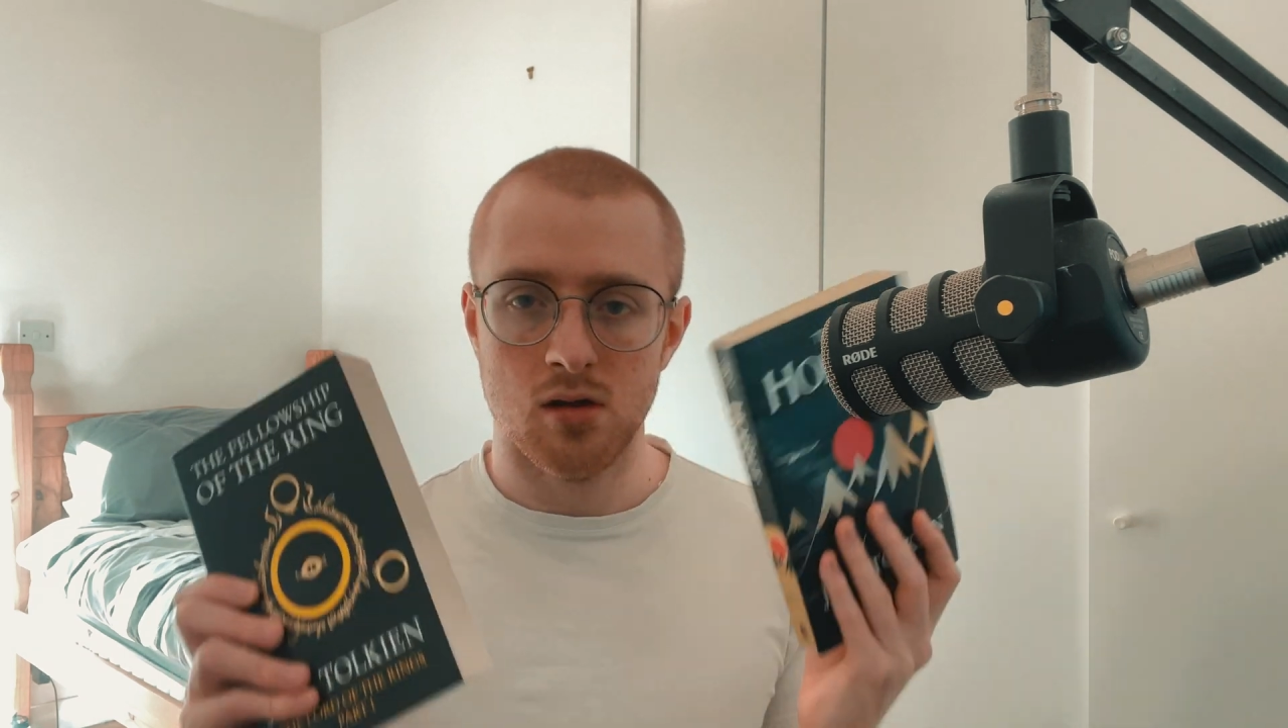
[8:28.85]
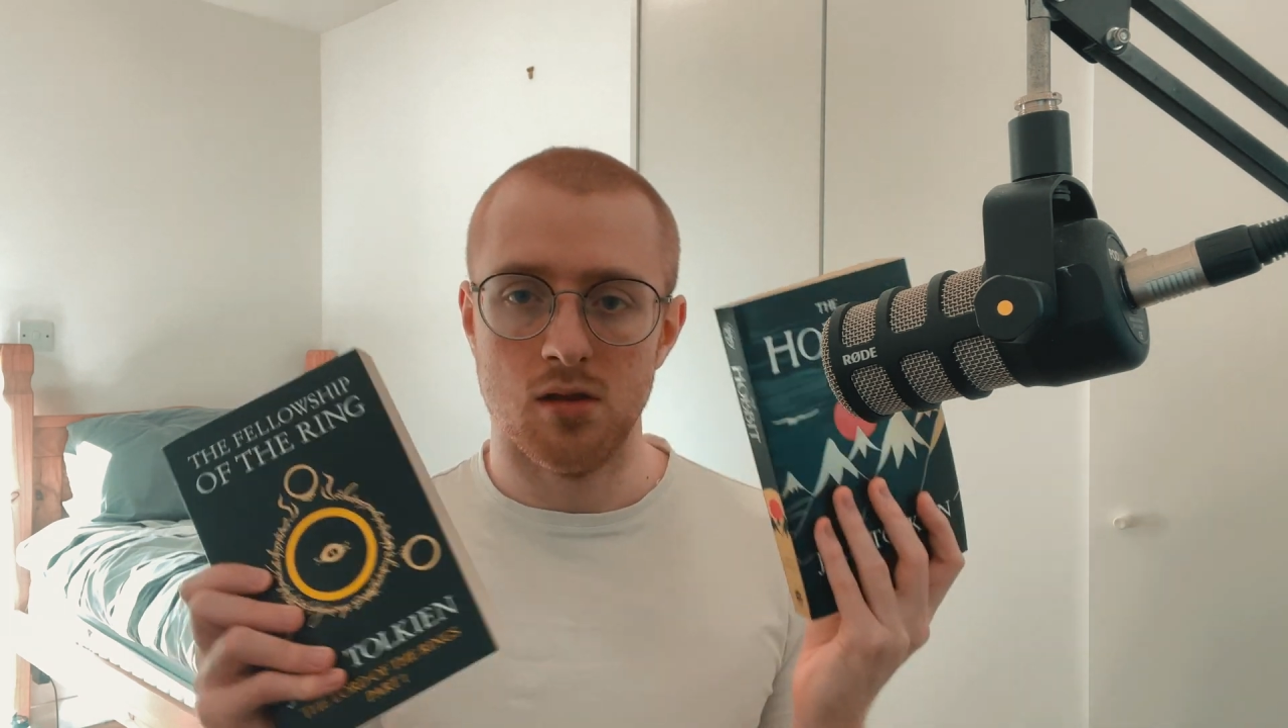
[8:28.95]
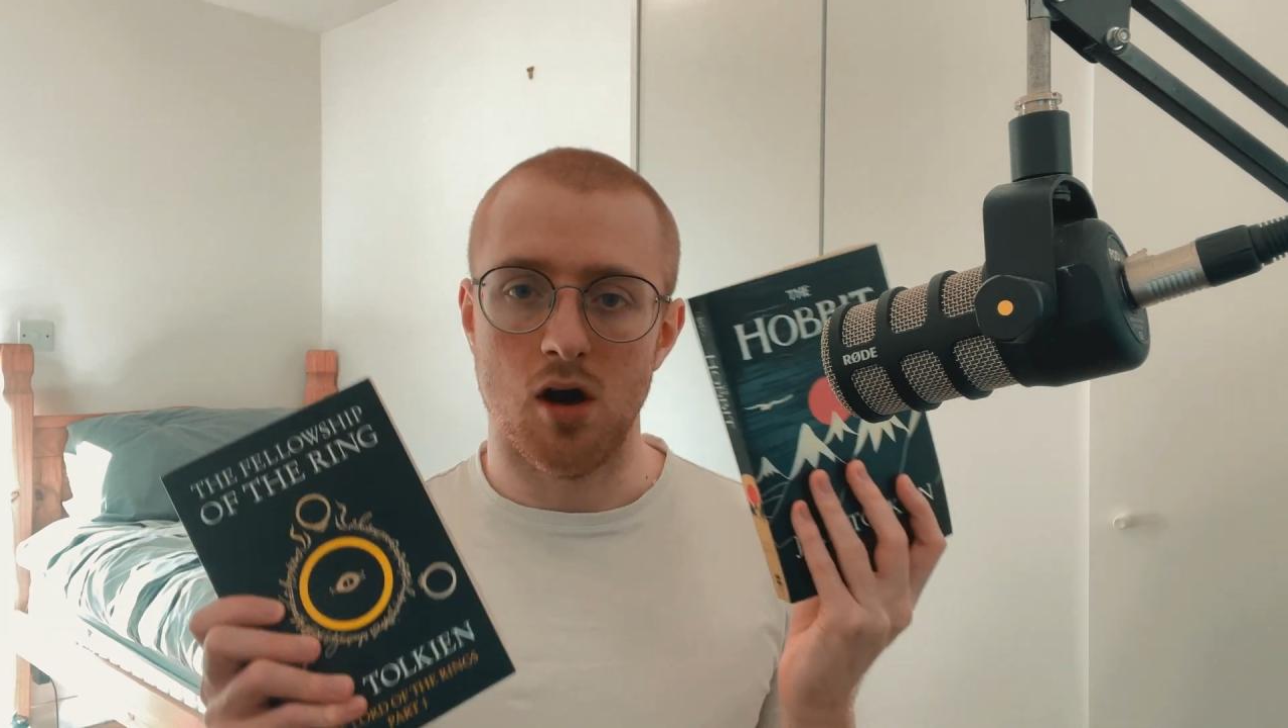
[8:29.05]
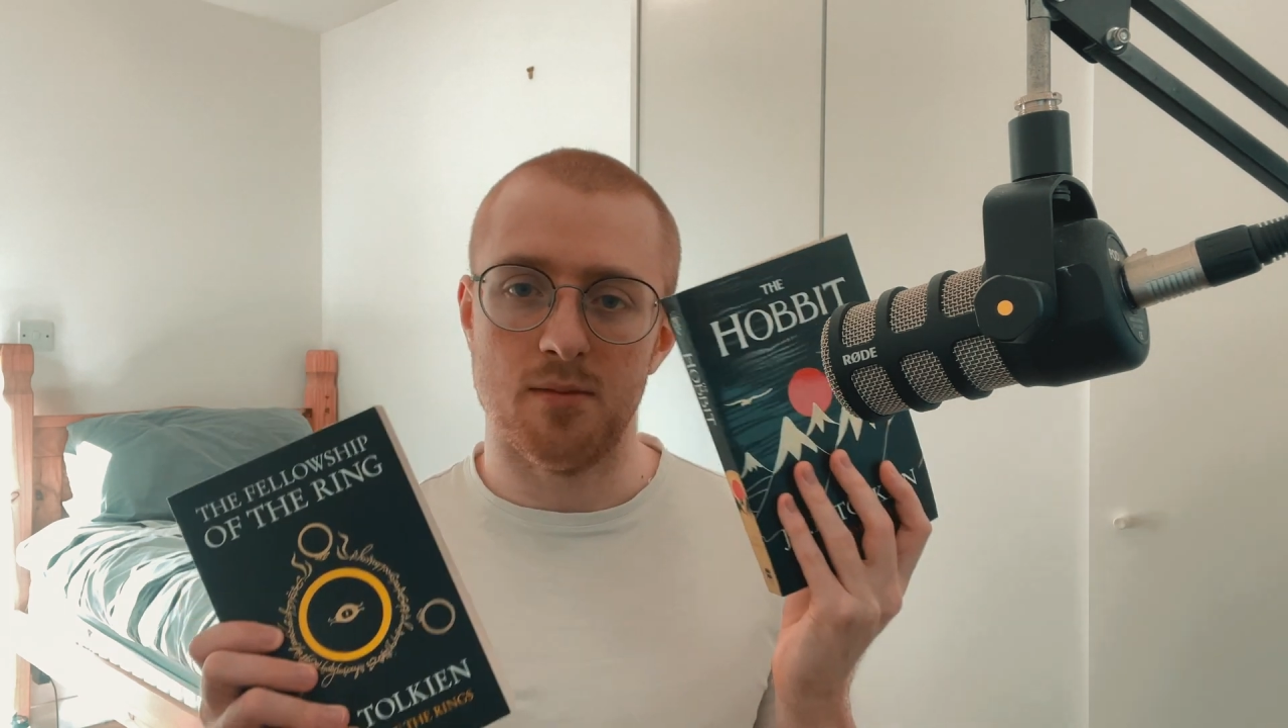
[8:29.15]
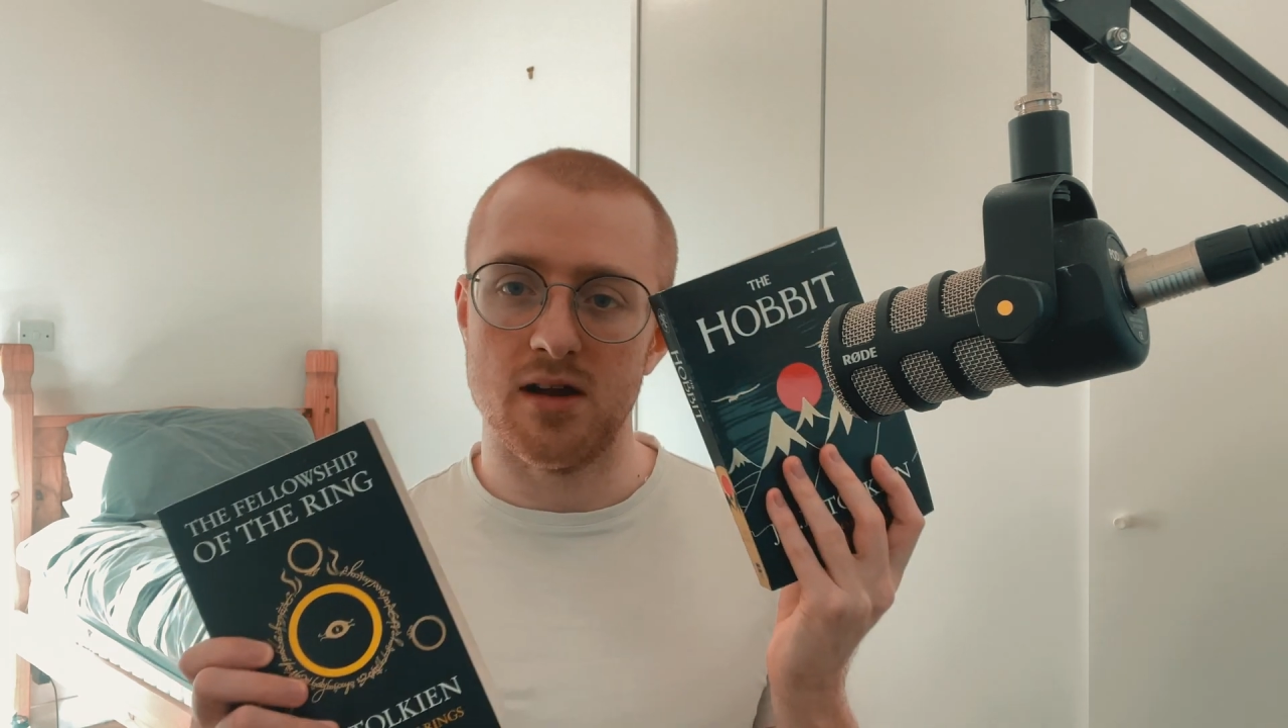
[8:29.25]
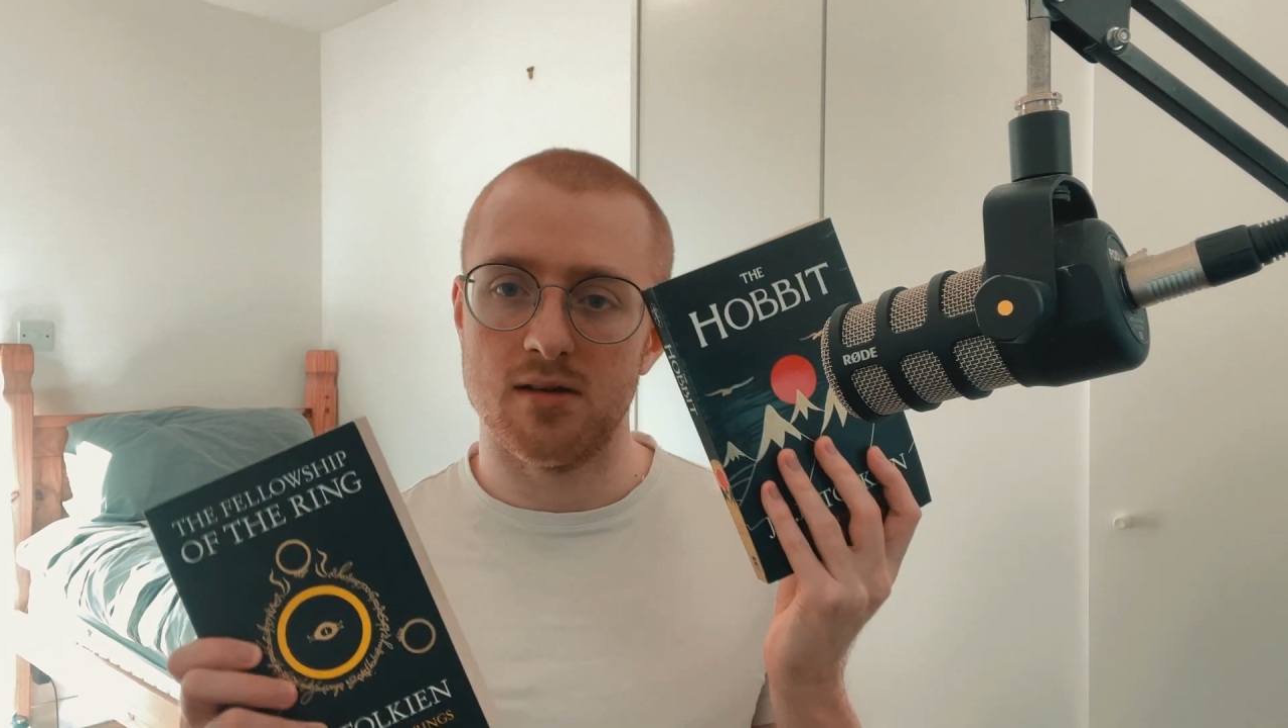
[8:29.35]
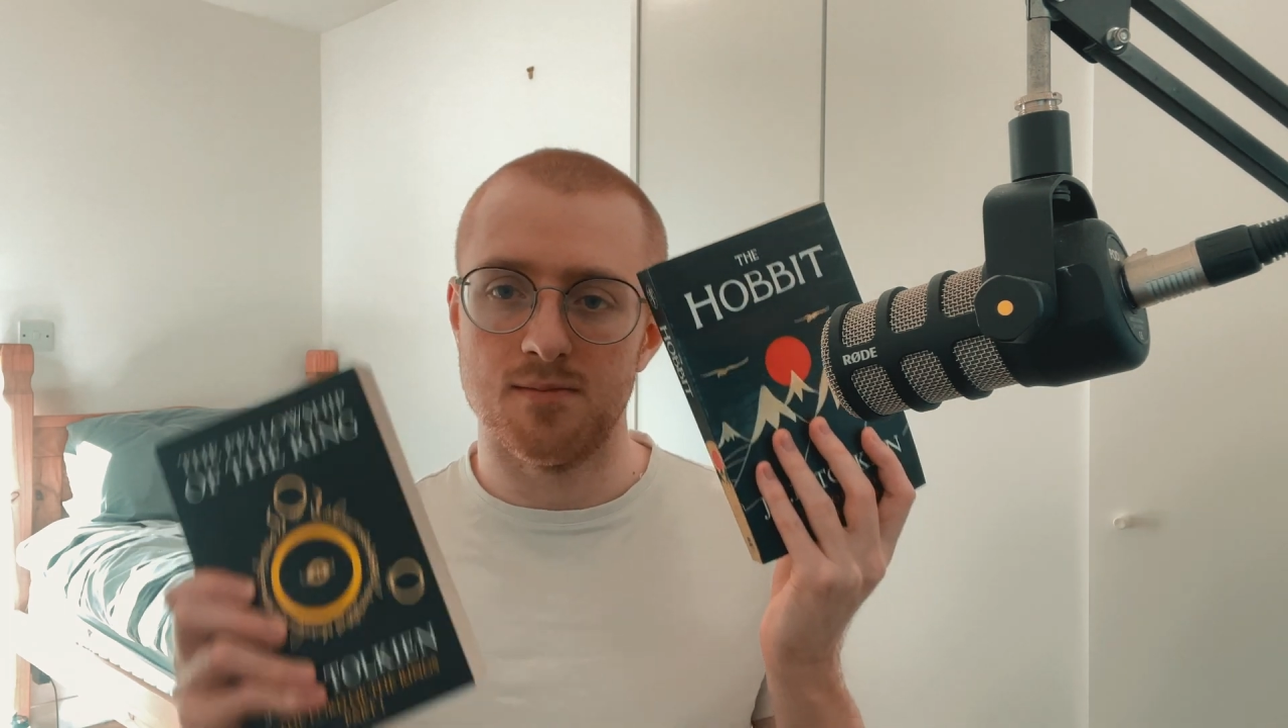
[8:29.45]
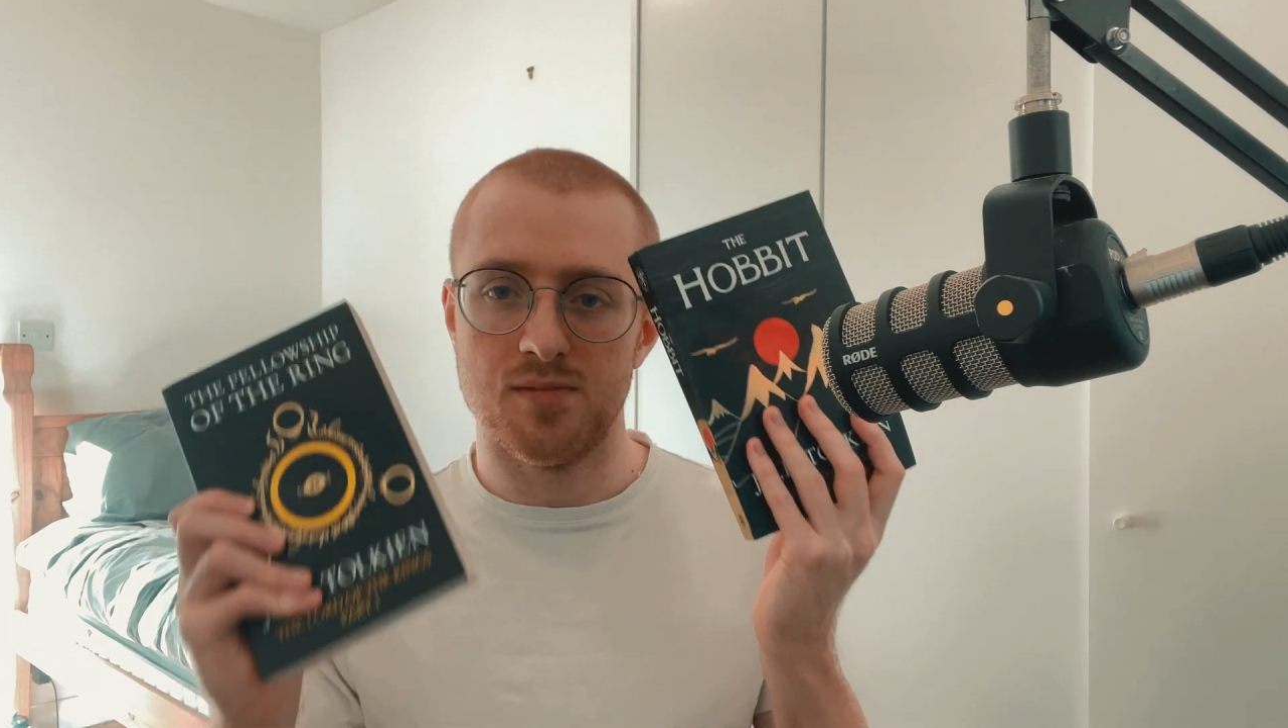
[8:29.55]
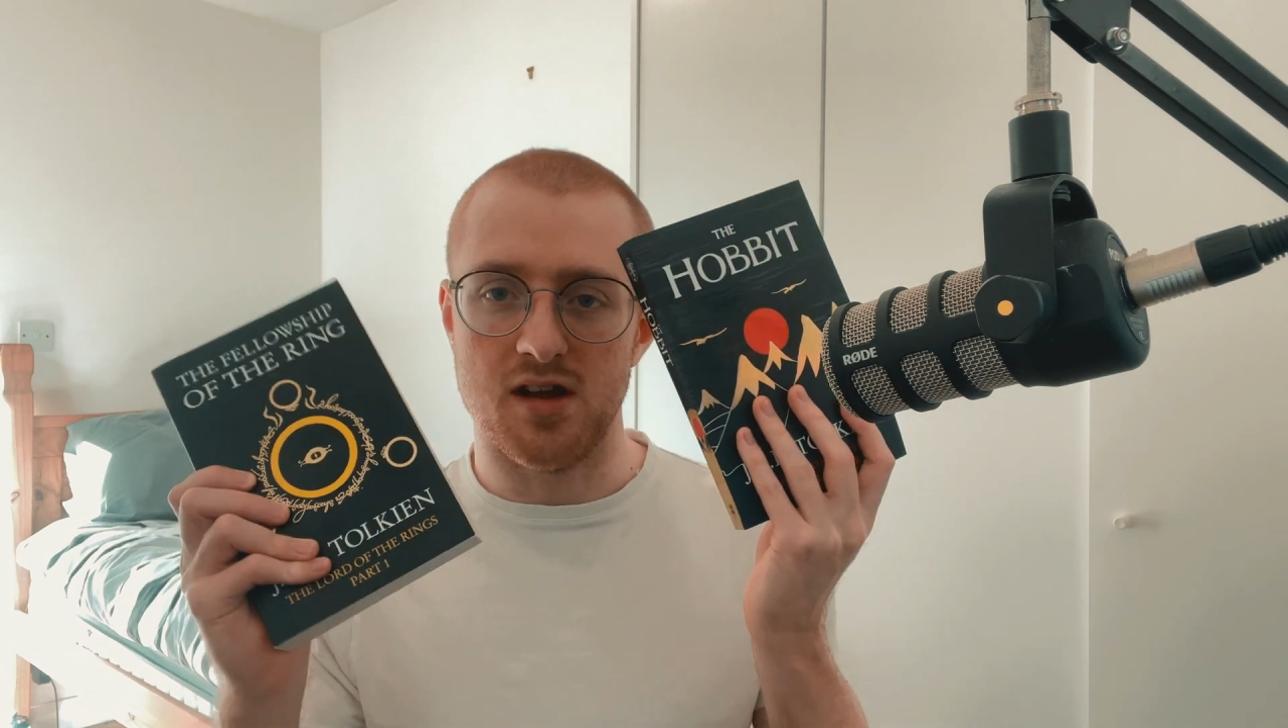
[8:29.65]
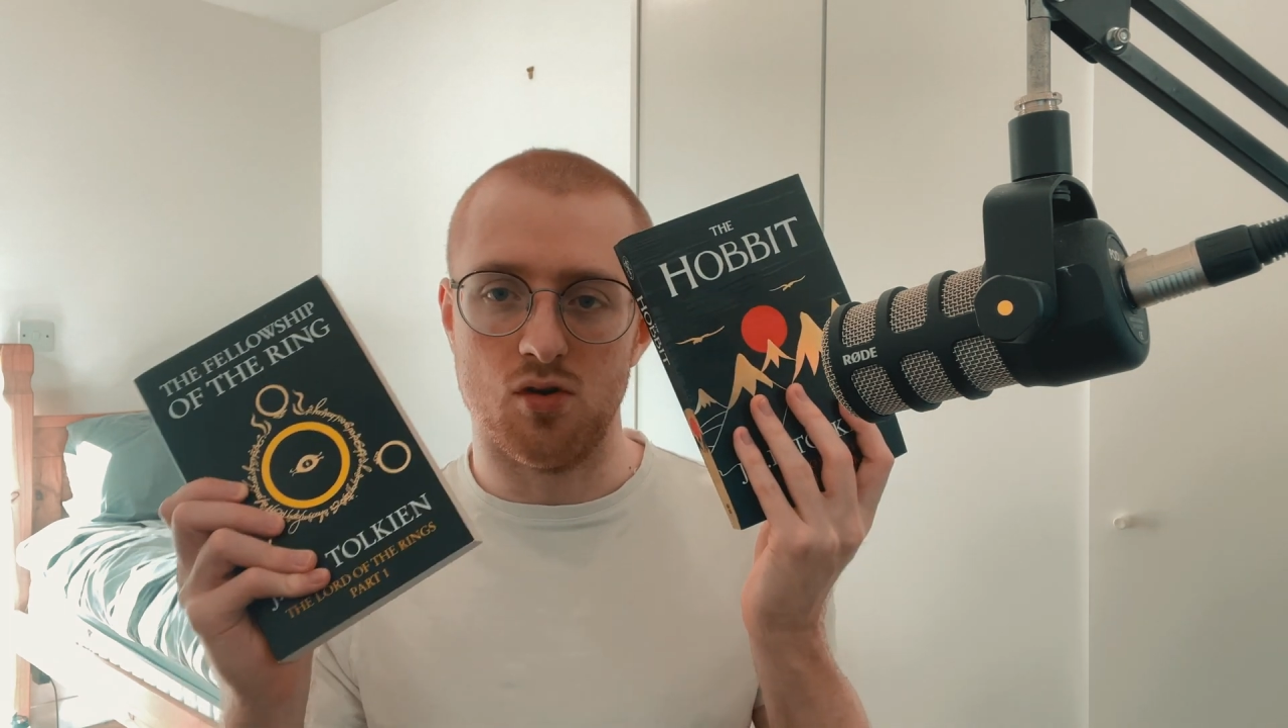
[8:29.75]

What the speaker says: The Hobbit and